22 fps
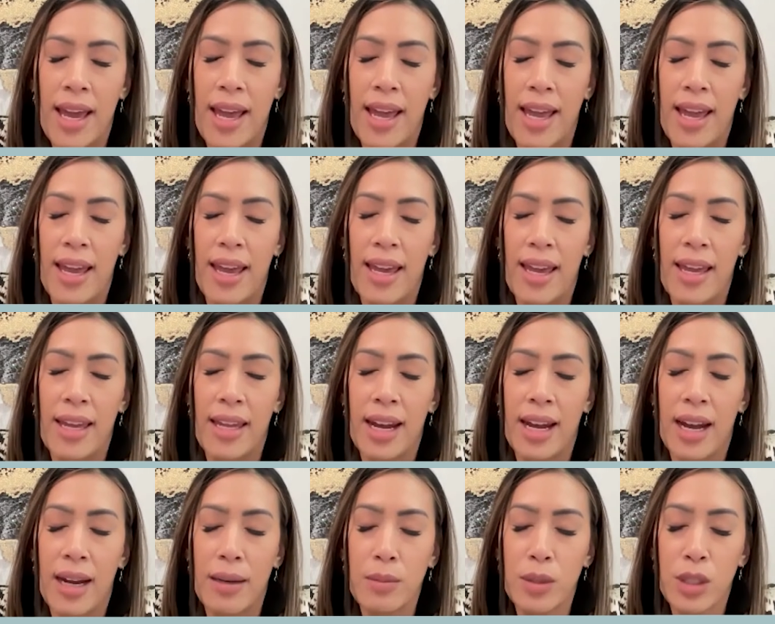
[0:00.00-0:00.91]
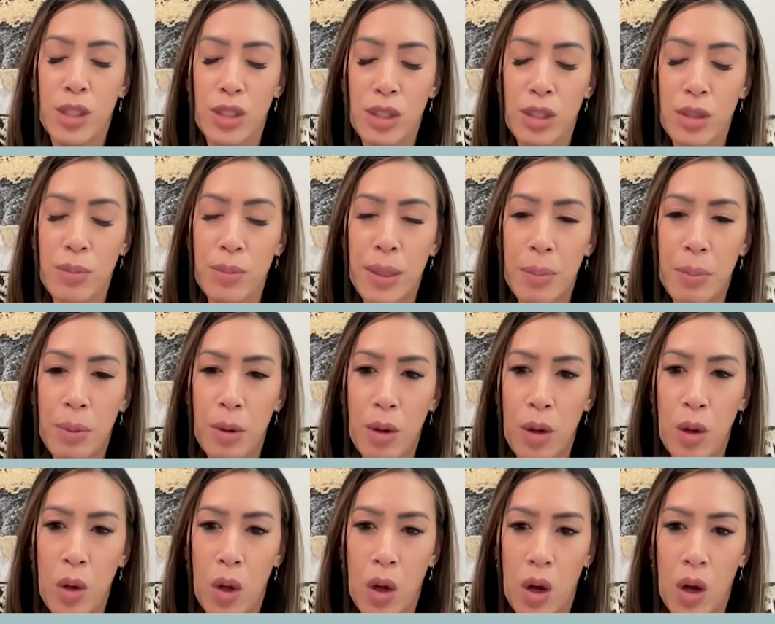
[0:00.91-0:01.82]
And I'm sure
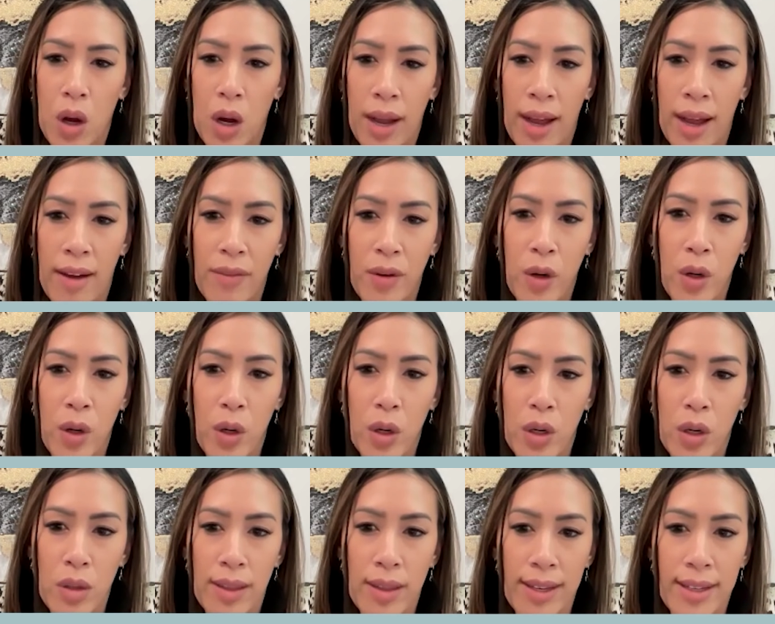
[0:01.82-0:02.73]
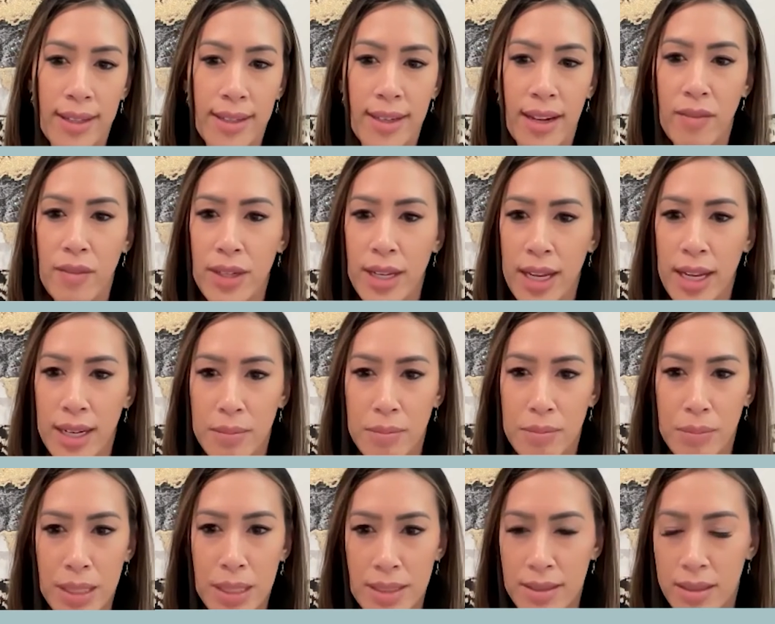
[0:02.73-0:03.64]
people uh, have heard like never get
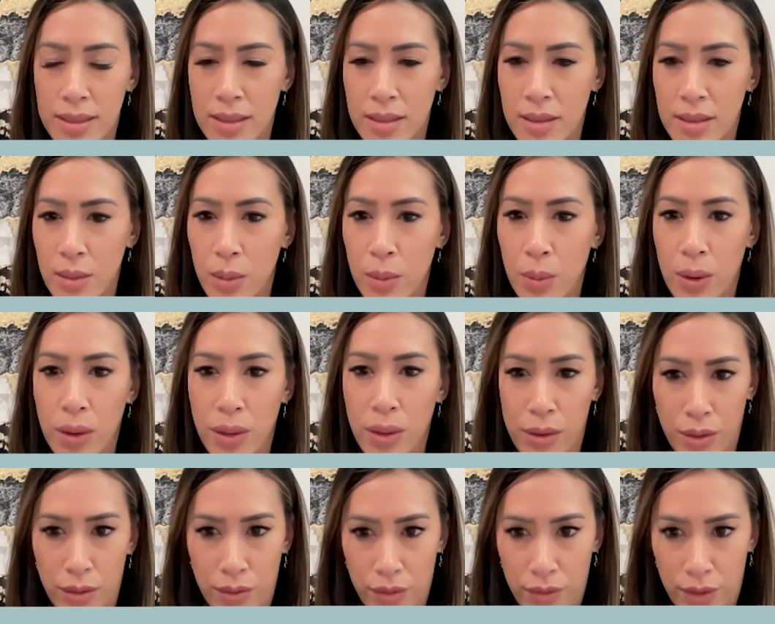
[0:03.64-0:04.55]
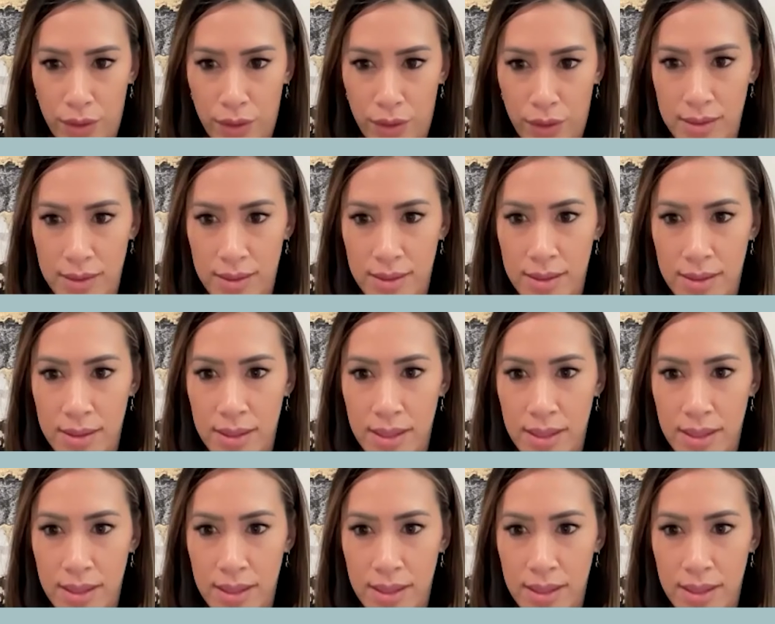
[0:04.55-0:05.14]
in business with your friends.